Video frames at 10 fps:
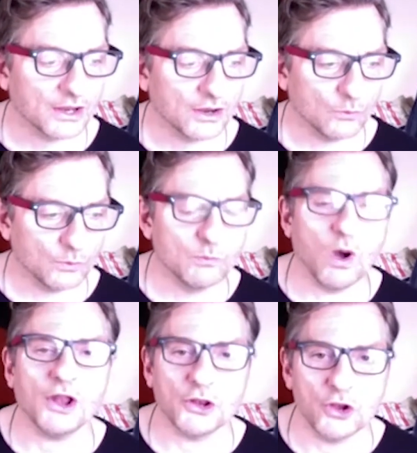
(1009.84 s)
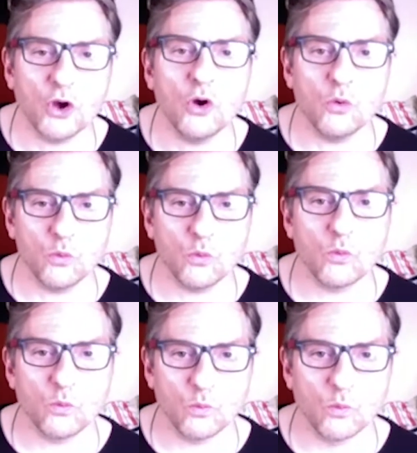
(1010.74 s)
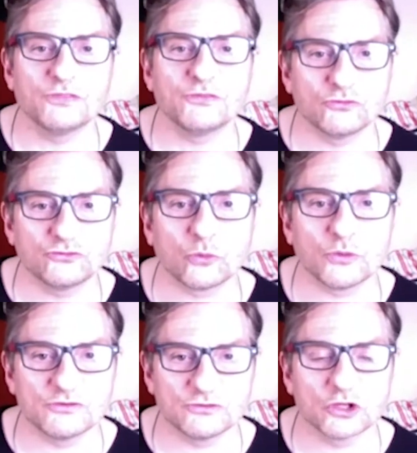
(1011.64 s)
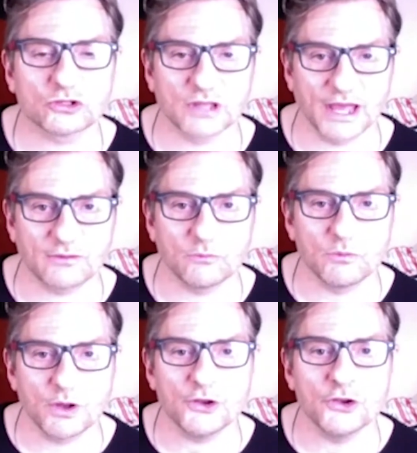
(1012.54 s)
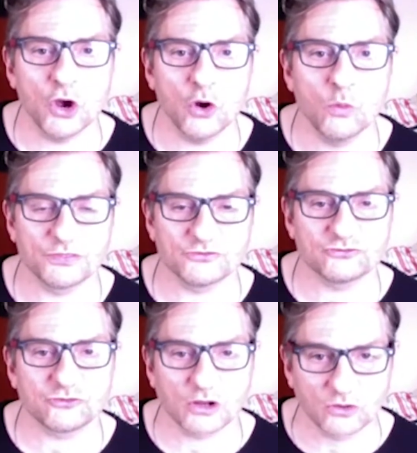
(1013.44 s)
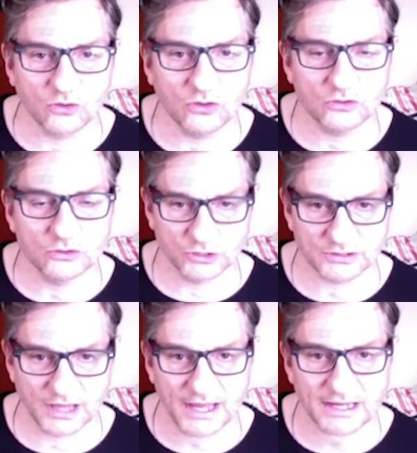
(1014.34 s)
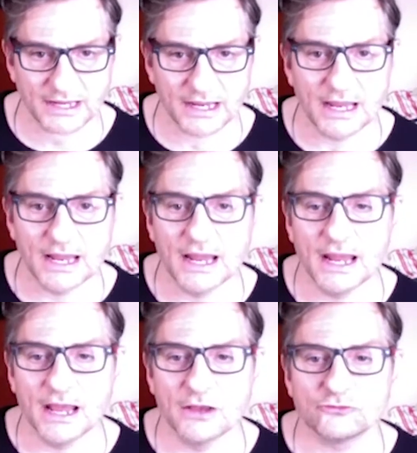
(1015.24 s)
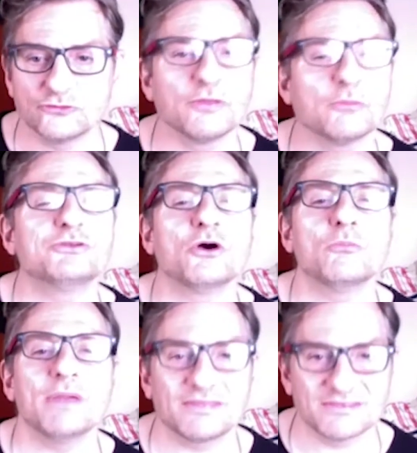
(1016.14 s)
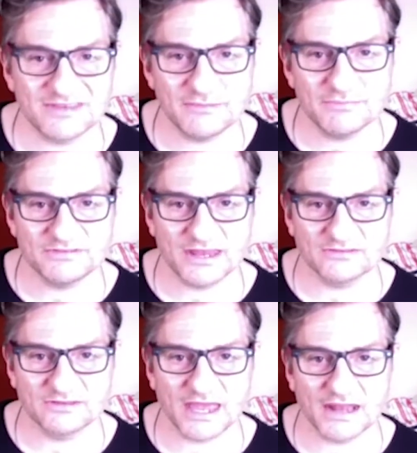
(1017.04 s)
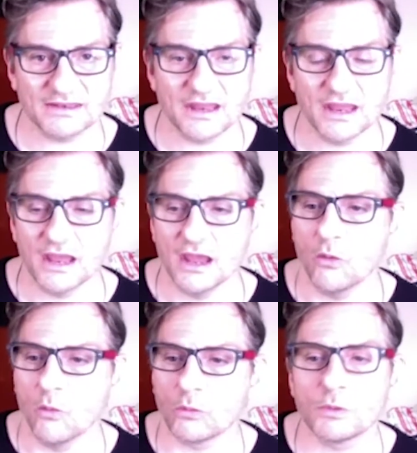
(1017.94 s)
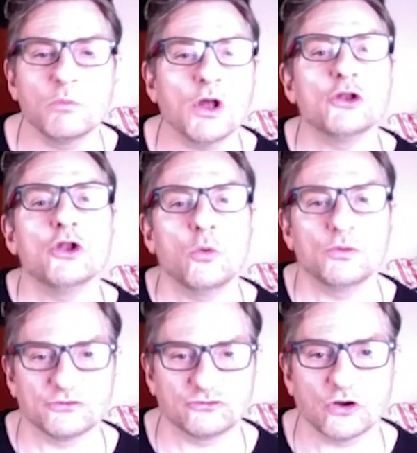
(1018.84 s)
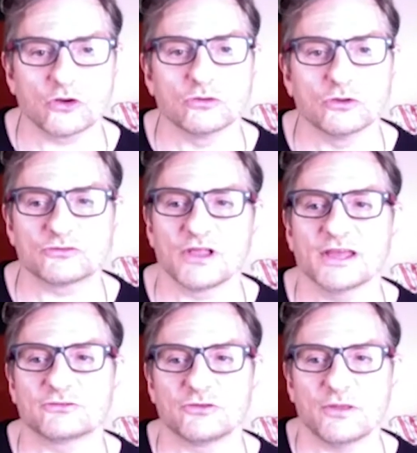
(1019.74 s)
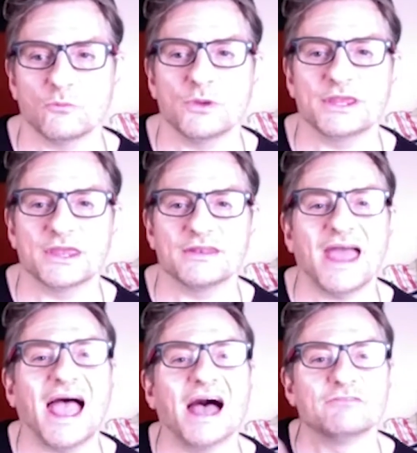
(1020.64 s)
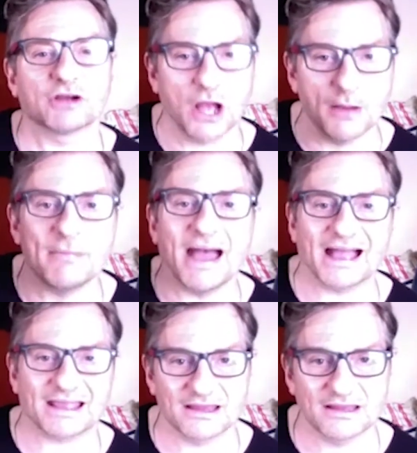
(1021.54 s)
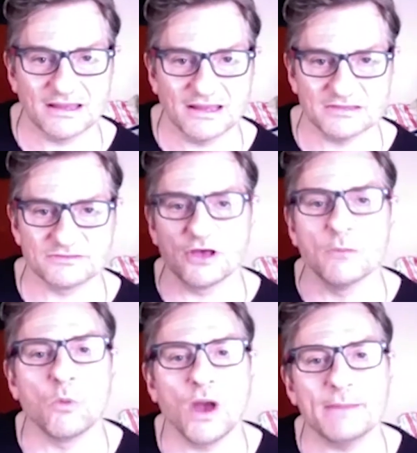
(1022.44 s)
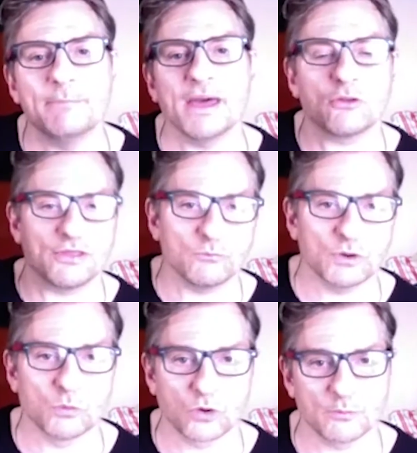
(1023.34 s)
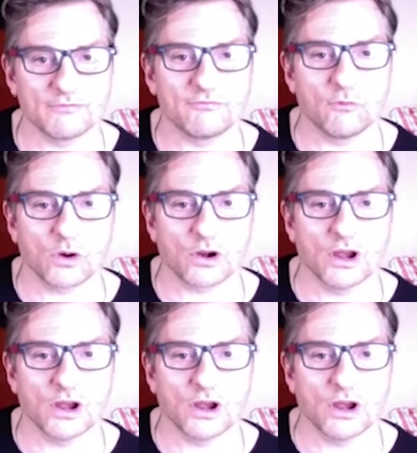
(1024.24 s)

we want to know what those stories look like. We want to know what the struggle looked like, so that we don't make the same mistakes again. Or we want to know what the struggle looks like so that we can have a comeback in some way better than we were before.